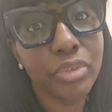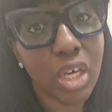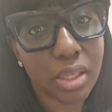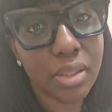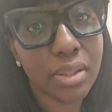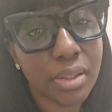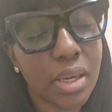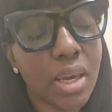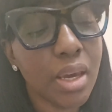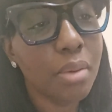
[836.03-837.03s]
Yes,
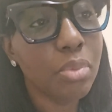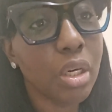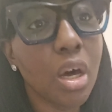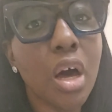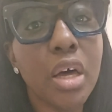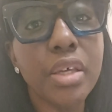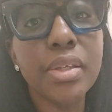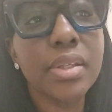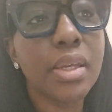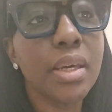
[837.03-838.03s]

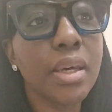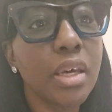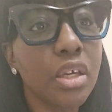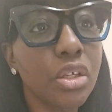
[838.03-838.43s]
because the